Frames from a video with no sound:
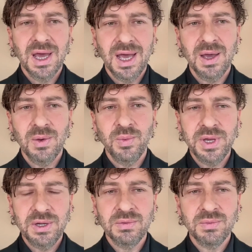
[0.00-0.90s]

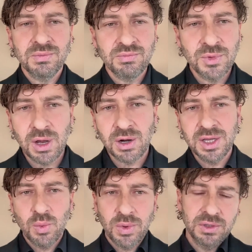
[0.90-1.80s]
We not
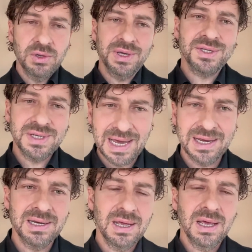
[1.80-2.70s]
only want to
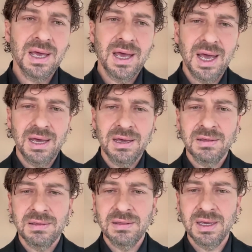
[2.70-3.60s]
extend
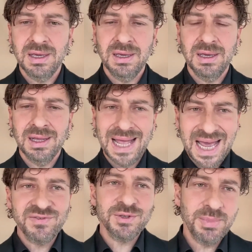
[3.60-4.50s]
the
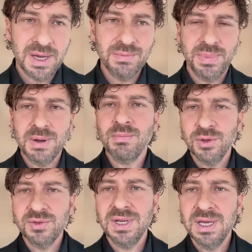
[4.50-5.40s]
lifespan, but
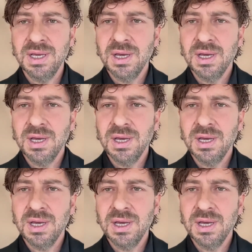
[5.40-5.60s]
mostly